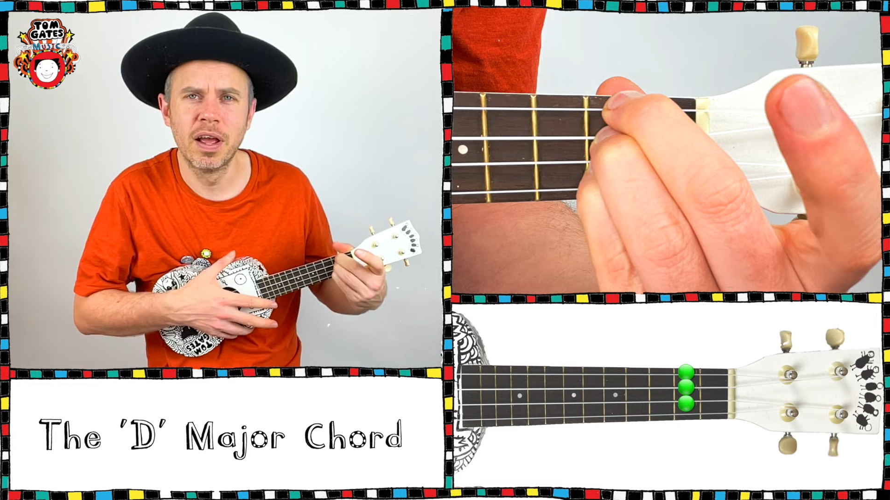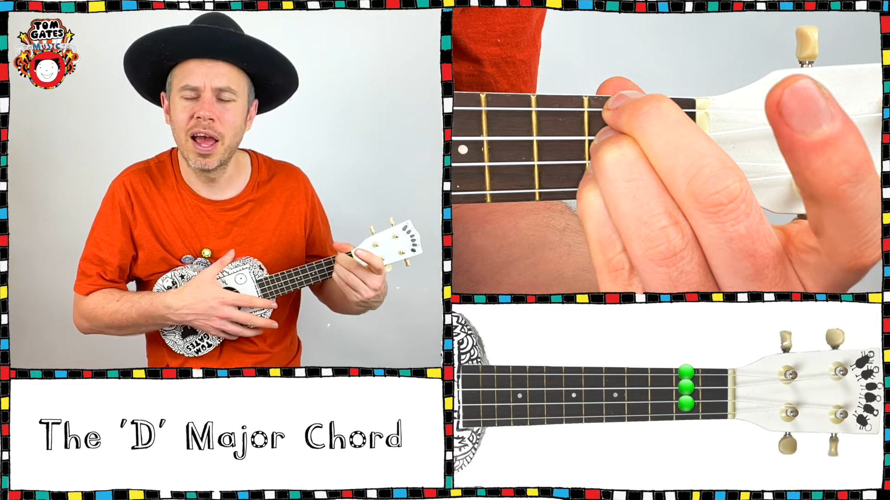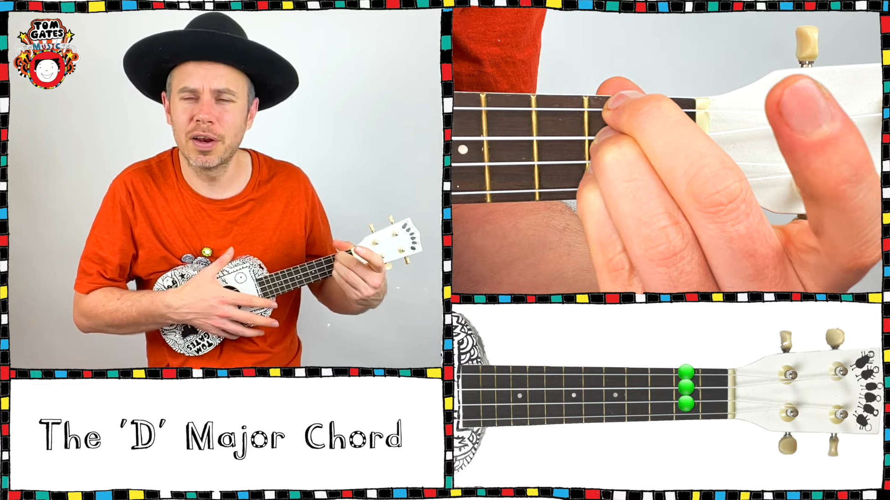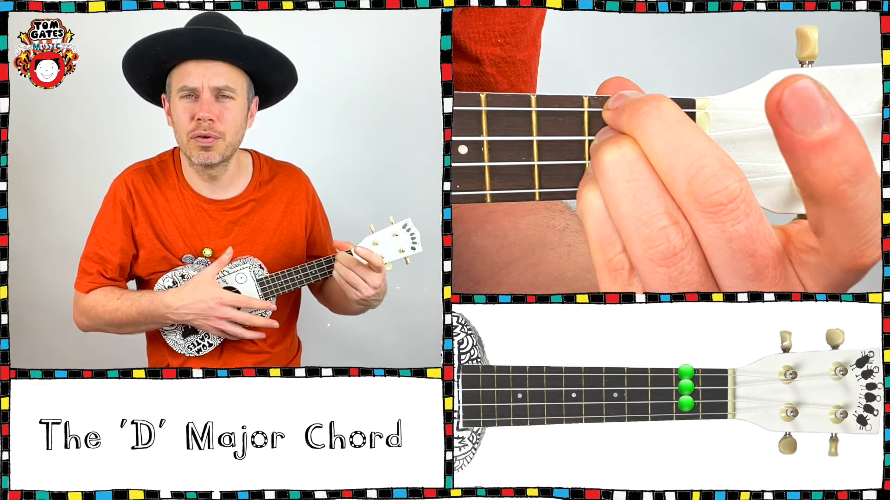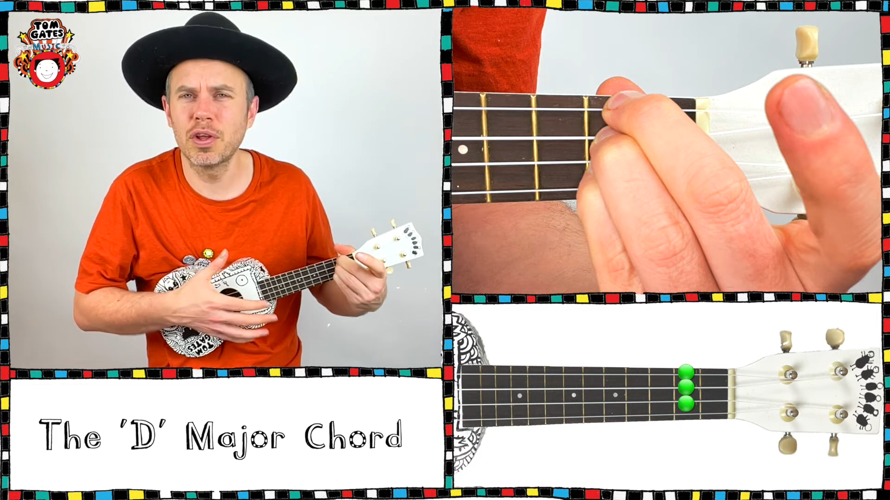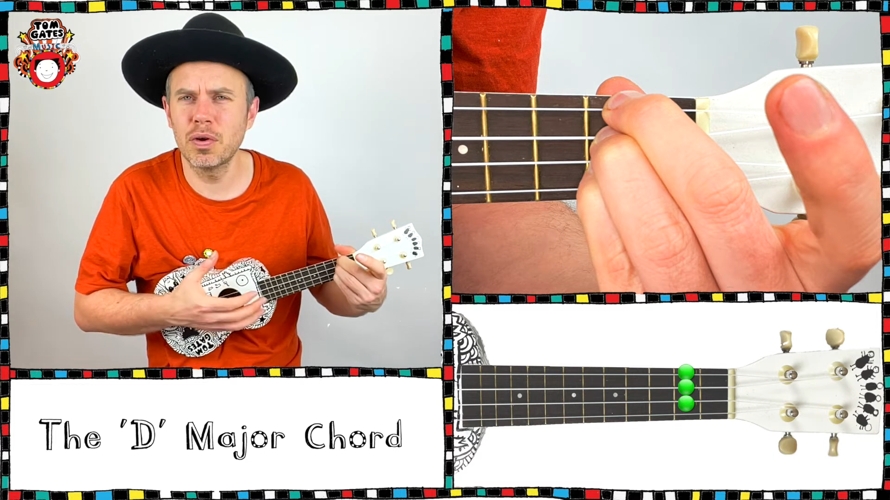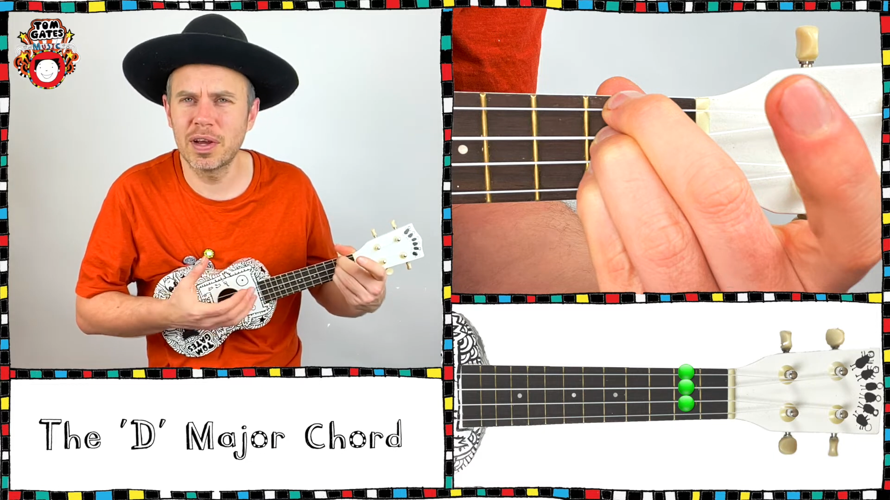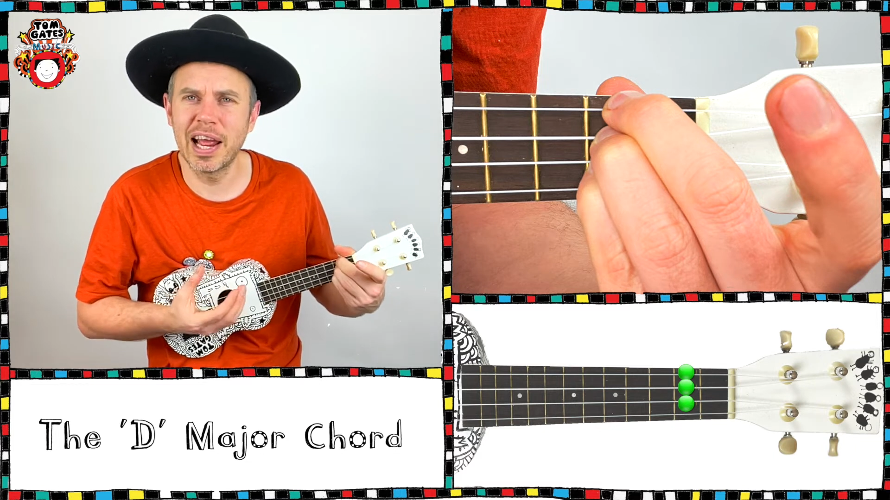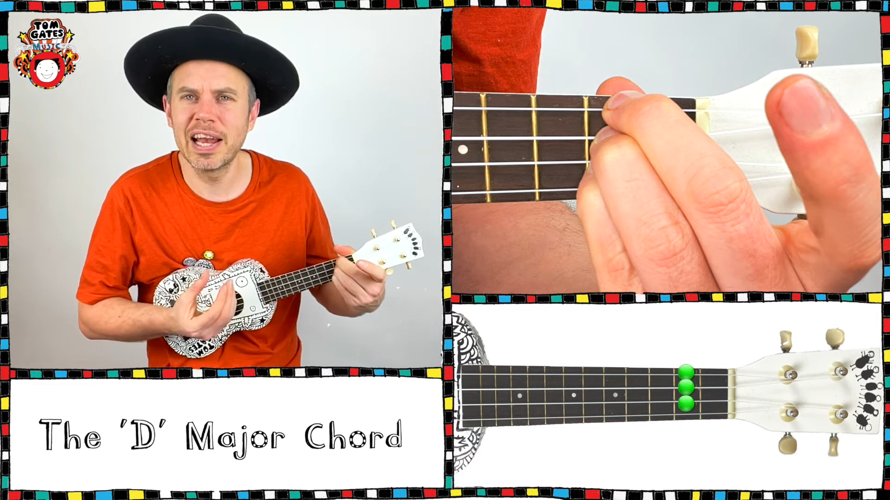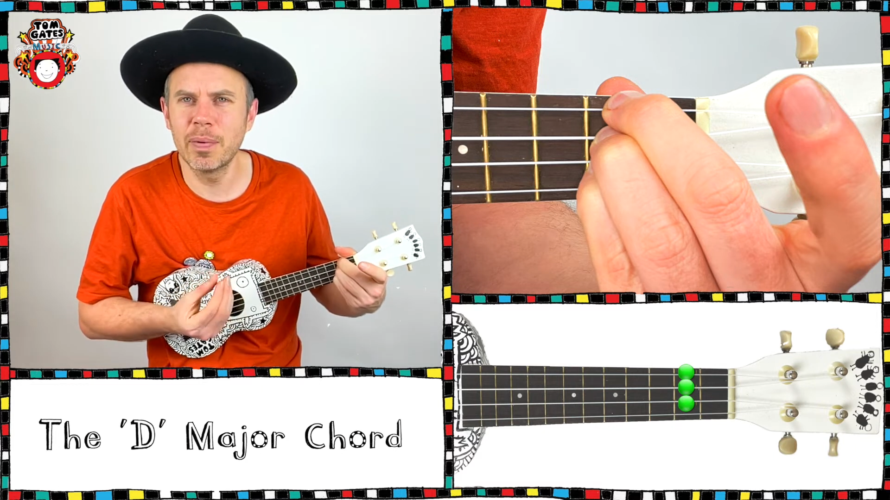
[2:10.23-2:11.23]
and on a
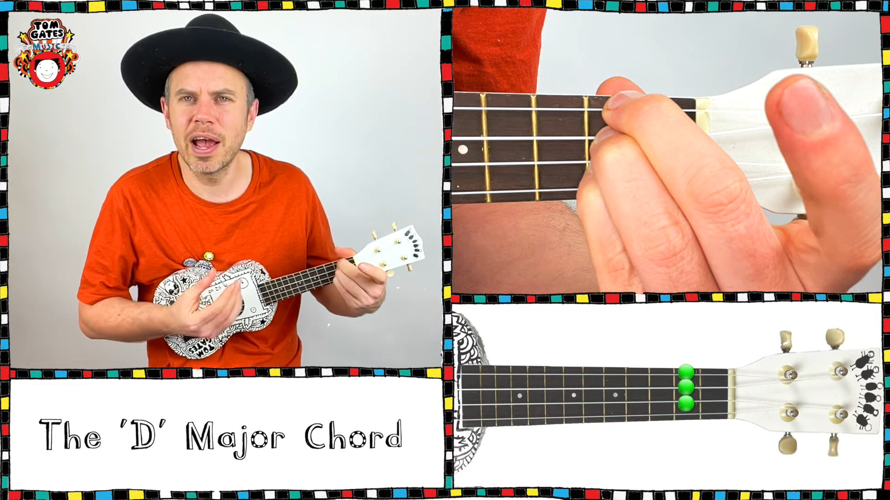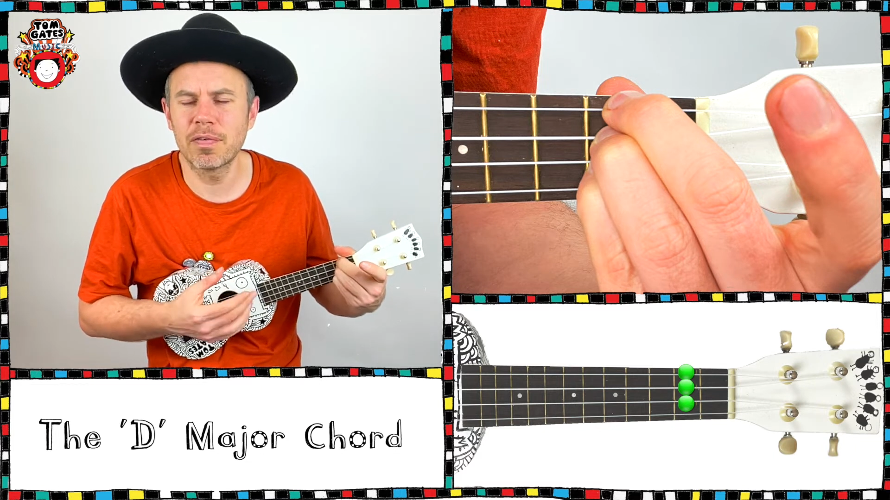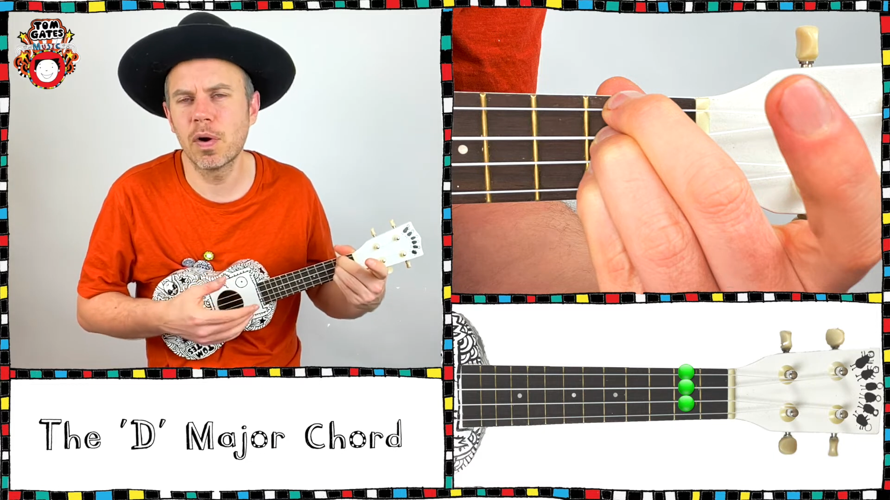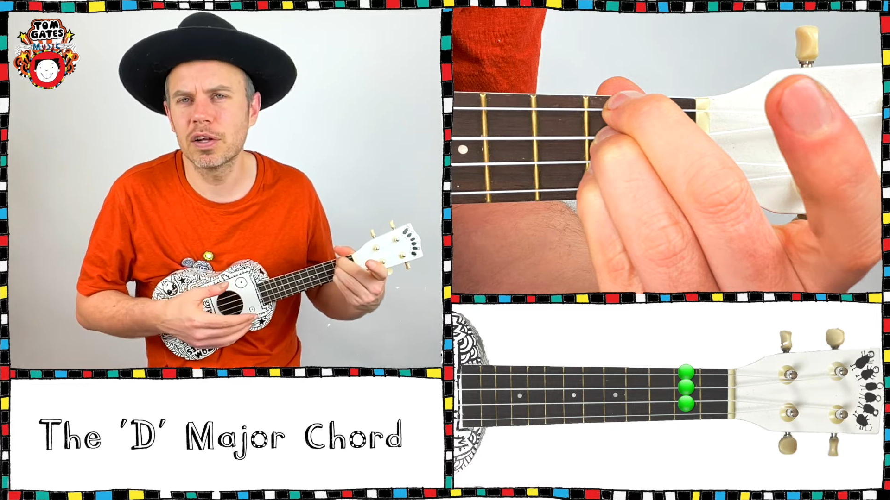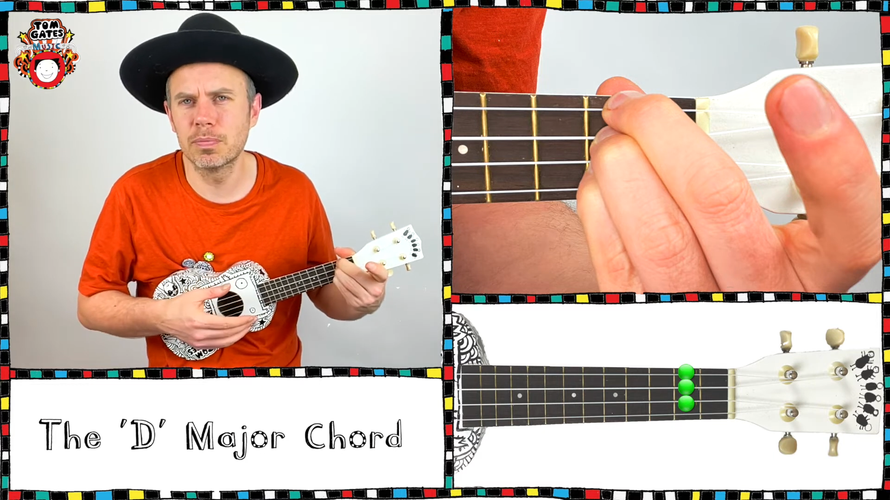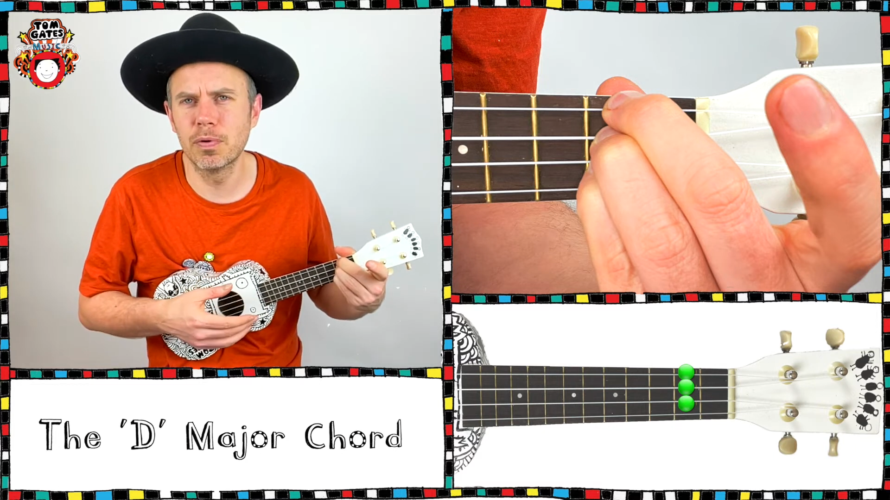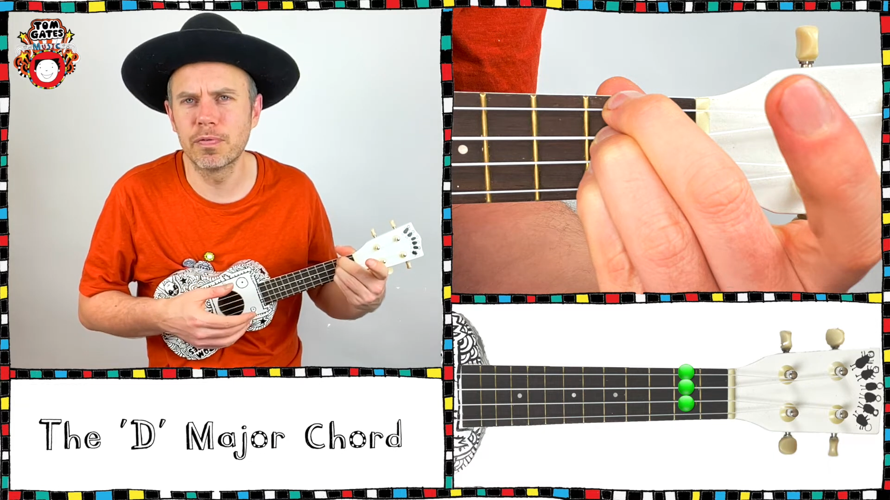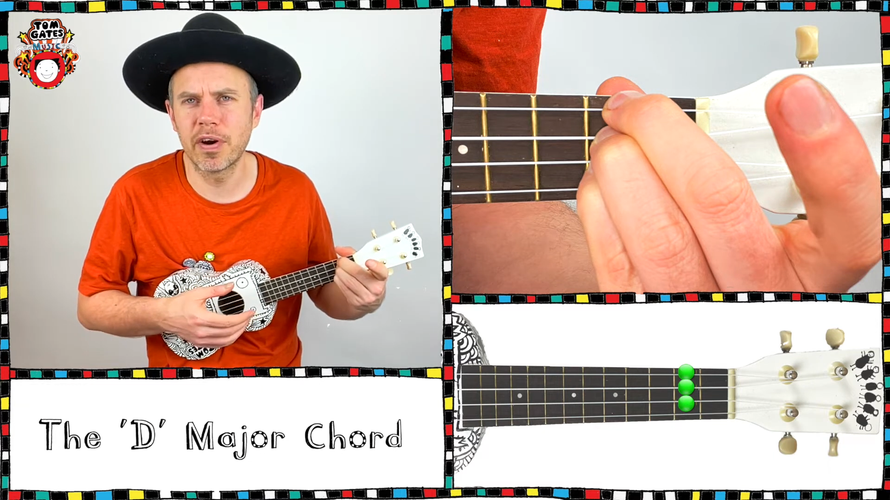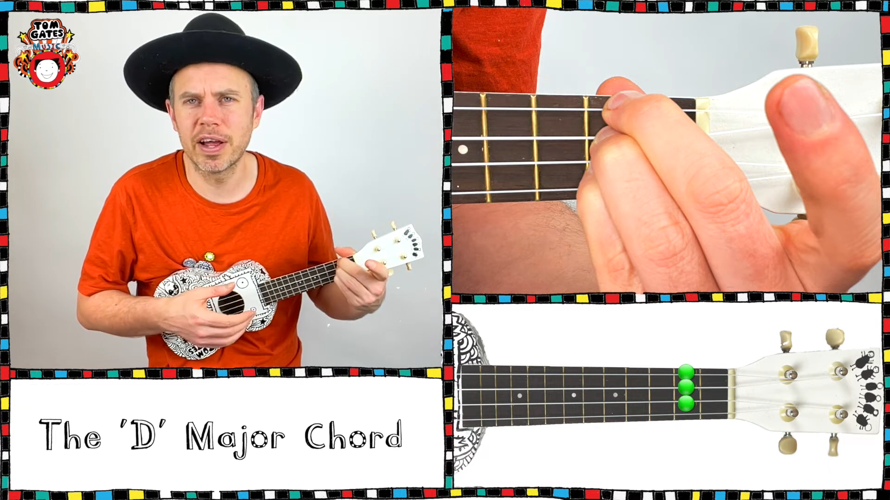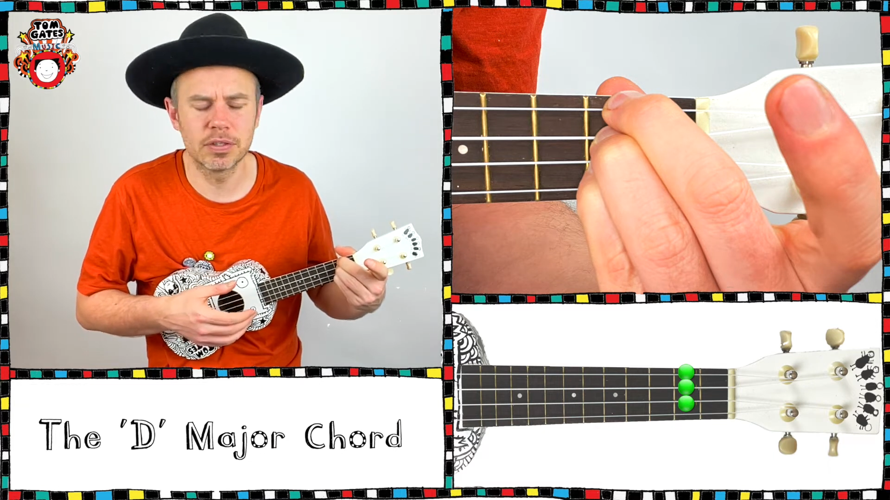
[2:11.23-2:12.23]
ukulele we have quite small
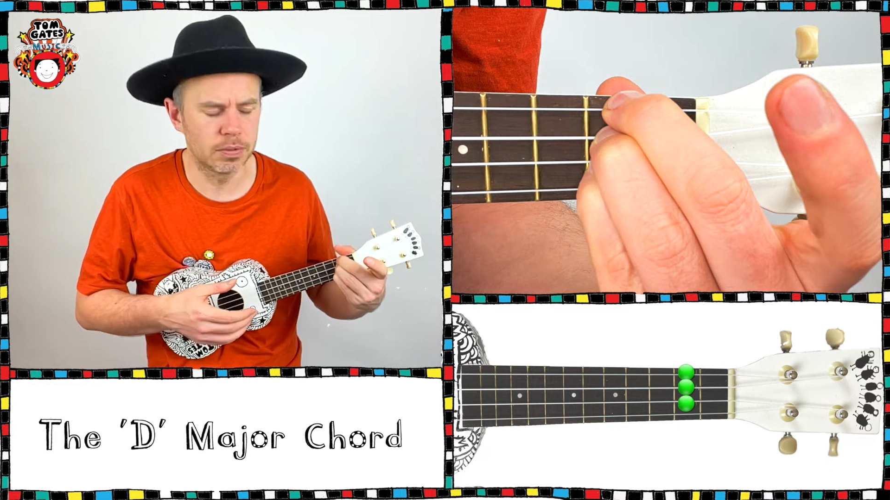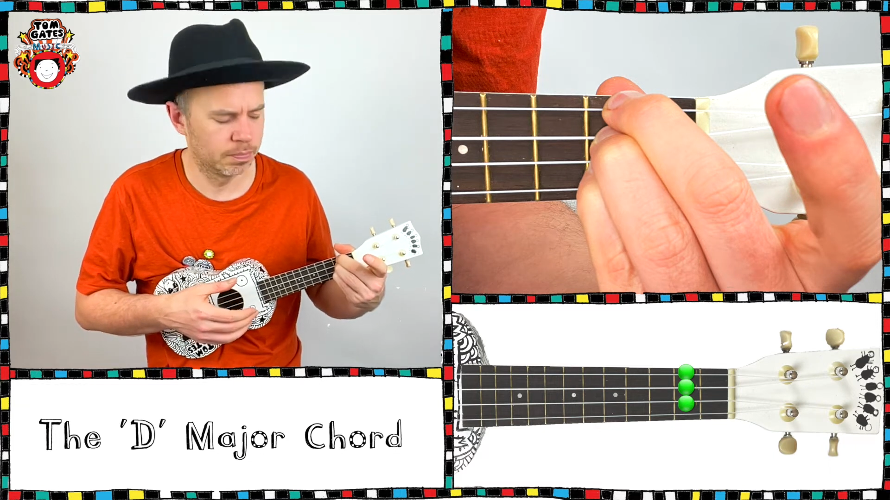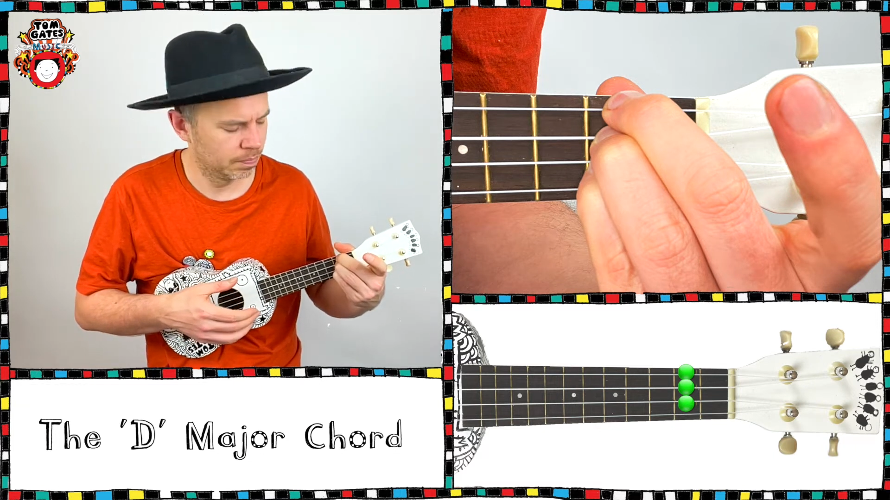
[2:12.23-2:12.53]
frets.